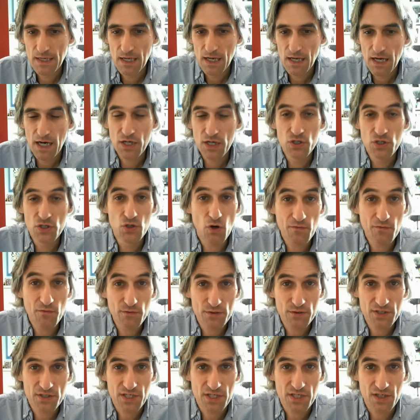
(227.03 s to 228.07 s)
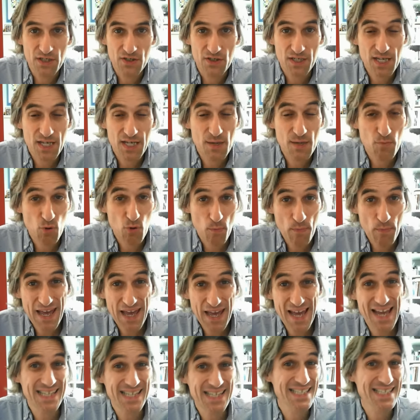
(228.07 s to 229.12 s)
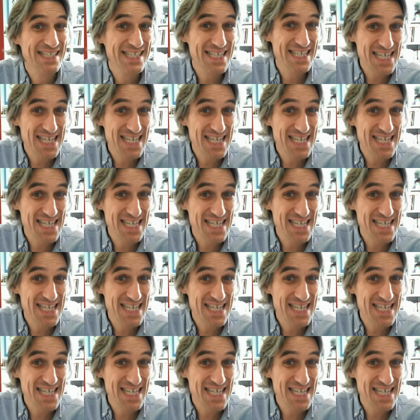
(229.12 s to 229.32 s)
a novelty that he prepared